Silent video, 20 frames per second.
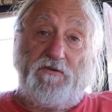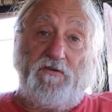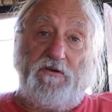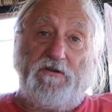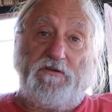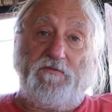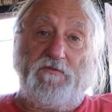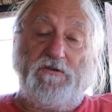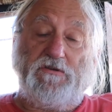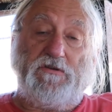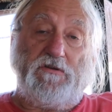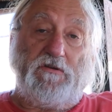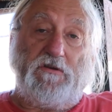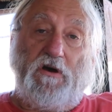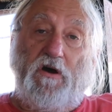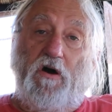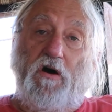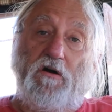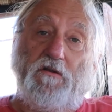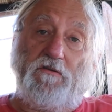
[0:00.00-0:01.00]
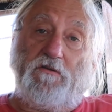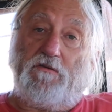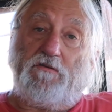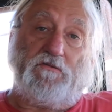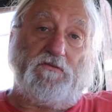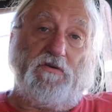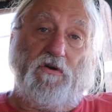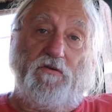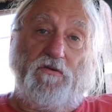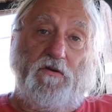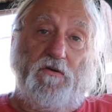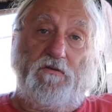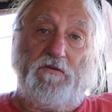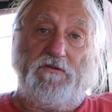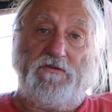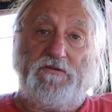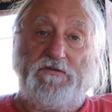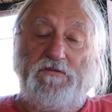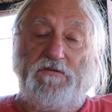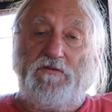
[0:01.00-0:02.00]
transmission. Now, all the
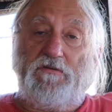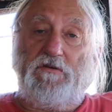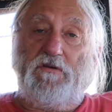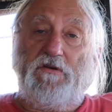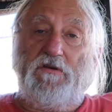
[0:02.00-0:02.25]
Toyotas